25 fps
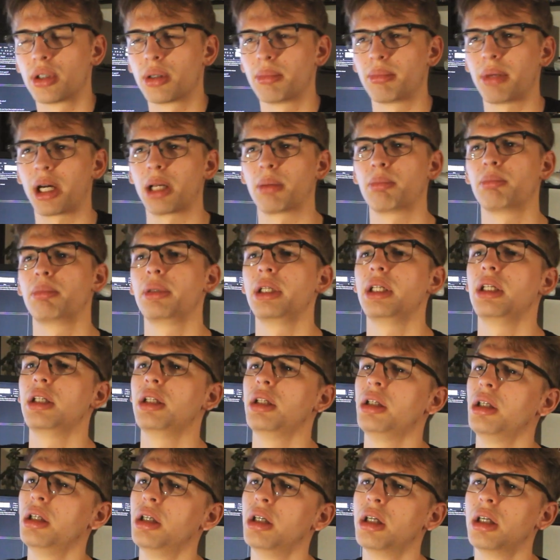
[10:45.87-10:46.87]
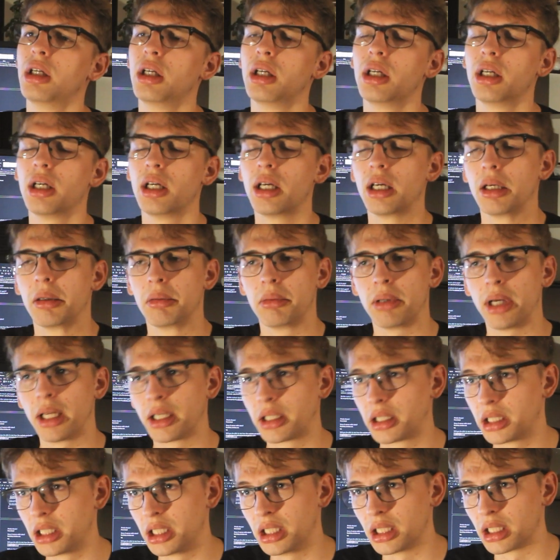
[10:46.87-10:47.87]
It might be a
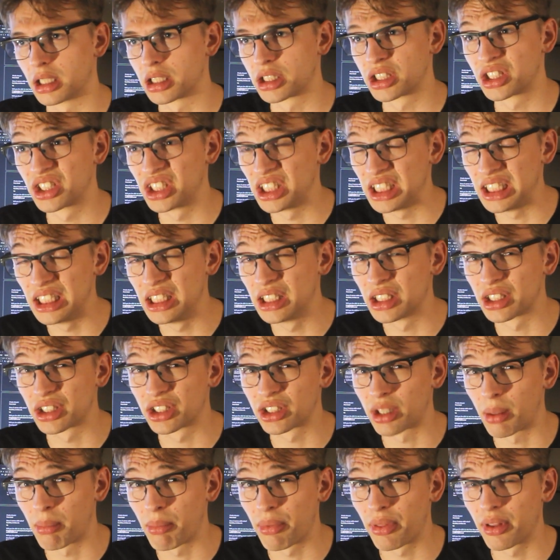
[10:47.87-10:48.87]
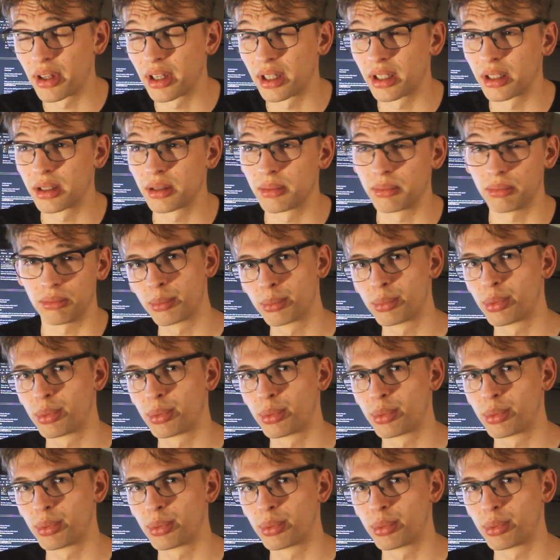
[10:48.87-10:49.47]
DLC or something.